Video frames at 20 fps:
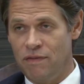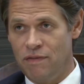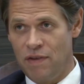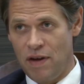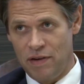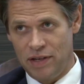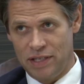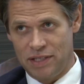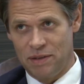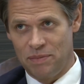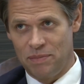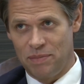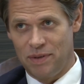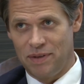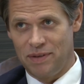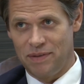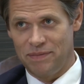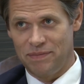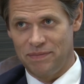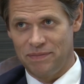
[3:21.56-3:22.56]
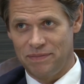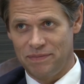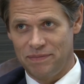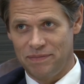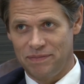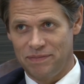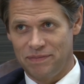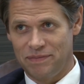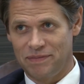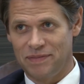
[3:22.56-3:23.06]
very simple.
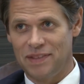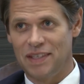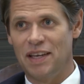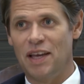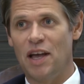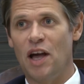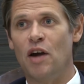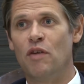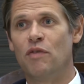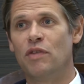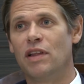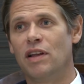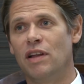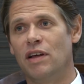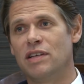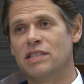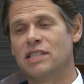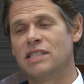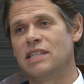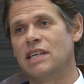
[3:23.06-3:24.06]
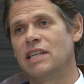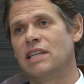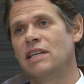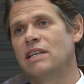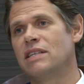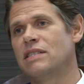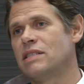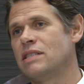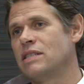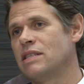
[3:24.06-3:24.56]
Over the last 10
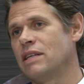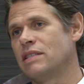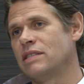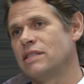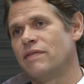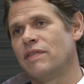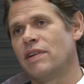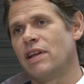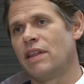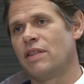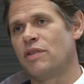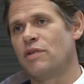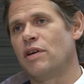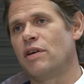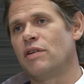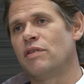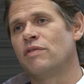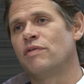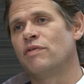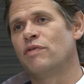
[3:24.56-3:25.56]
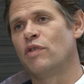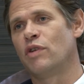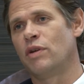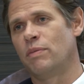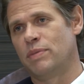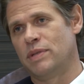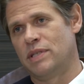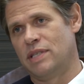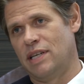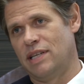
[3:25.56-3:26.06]
years, it's done something like
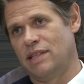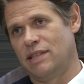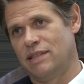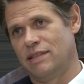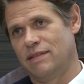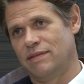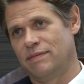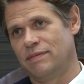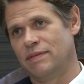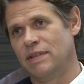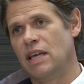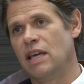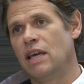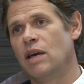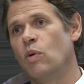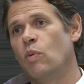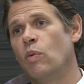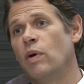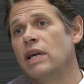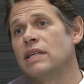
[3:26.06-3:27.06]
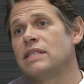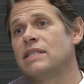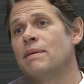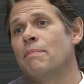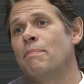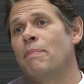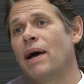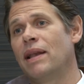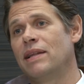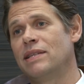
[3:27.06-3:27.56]
340%, whereas the
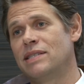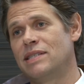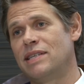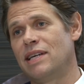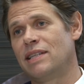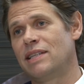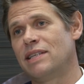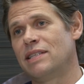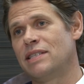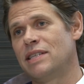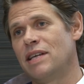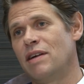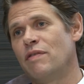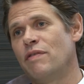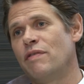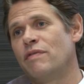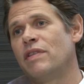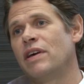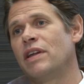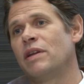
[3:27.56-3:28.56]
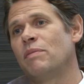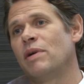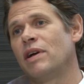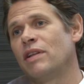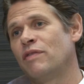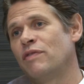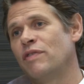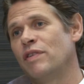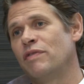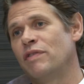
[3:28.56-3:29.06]
balanced sector itself have done
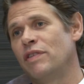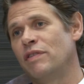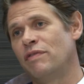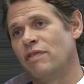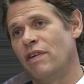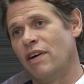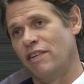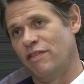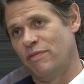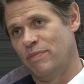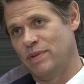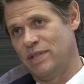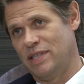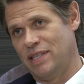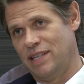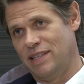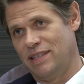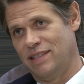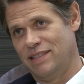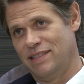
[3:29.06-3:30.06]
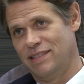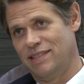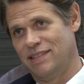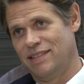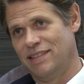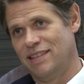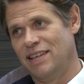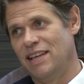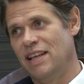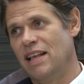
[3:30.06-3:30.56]
about 55%.
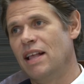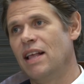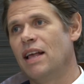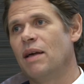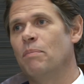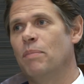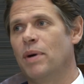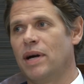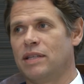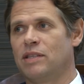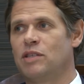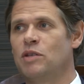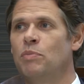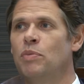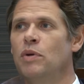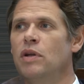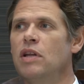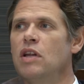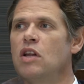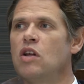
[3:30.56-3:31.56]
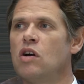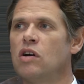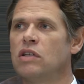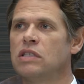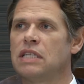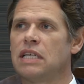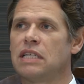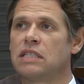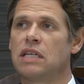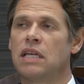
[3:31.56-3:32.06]
But to put it in
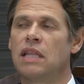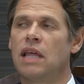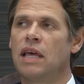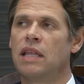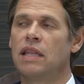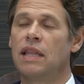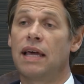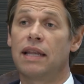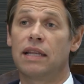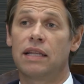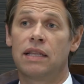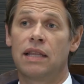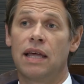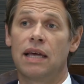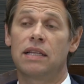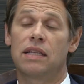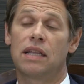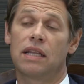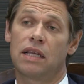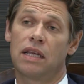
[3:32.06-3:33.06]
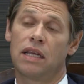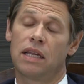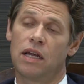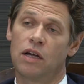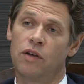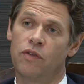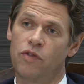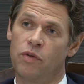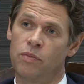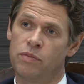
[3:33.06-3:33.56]
context, and that can
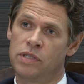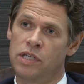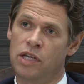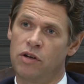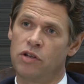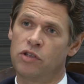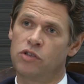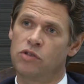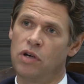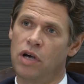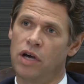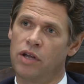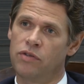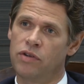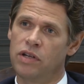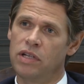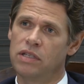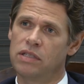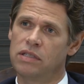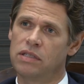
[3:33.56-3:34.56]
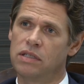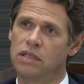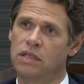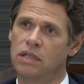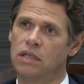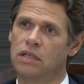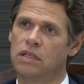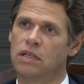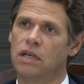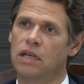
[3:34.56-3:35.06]
go from 0 to 100
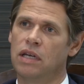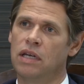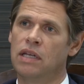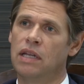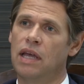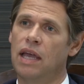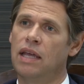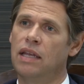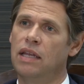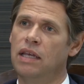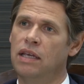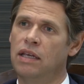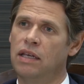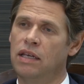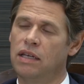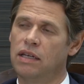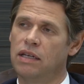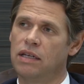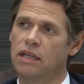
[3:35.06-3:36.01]
in any